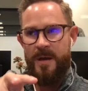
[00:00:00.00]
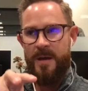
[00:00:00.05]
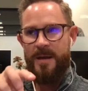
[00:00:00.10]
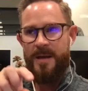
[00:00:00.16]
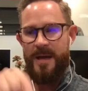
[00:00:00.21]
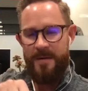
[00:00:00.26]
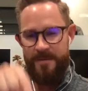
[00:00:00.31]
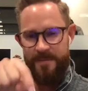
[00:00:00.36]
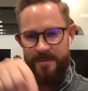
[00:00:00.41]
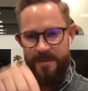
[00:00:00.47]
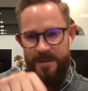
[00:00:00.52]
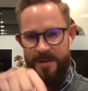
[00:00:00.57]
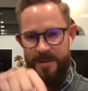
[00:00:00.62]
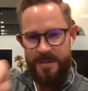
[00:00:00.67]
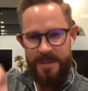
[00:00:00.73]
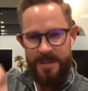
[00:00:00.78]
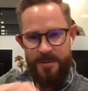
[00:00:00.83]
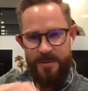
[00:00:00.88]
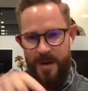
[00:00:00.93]
kind of
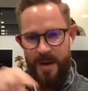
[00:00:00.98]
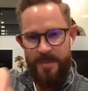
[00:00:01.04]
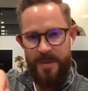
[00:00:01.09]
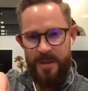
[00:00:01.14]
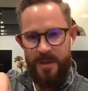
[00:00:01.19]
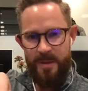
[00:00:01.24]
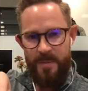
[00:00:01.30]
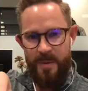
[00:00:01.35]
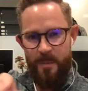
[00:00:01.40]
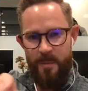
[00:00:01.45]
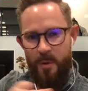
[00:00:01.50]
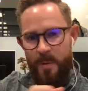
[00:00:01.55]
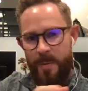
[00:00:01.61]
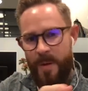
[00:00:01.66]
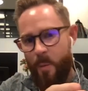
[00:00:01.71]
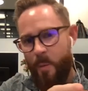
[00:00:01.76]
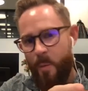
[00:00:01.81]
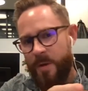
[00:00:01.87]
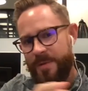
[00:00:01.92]
describe that a little bit more
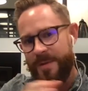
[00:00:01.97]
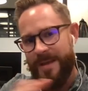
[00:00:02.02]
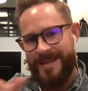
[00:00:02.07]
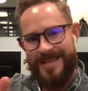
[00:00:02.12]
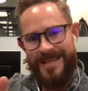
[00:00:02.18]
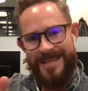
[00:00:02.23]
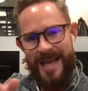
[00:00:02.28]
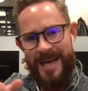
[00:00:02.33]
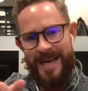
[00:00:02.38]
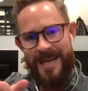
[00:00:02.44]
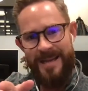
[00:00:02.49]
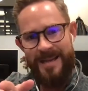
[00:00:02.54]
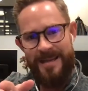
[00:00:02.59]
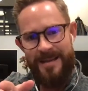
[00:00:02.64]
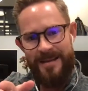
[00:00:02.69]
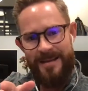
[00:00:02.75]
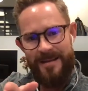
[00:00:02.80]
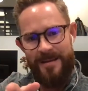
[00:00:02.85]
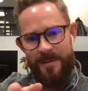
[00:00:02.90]
about what that setting
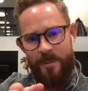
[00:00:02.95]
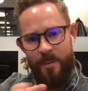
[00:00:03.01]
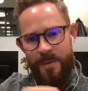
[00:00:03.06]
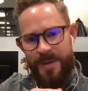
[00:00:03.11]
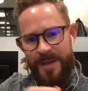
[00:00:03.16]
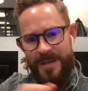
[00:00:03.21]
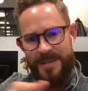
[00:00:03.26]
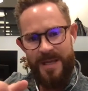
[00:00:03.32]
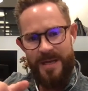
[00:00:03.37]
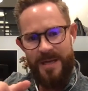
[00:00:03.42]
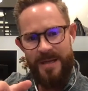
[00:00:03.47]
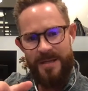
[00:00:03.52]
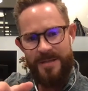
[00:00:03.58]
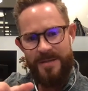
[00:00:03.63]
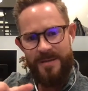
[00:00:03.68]
is?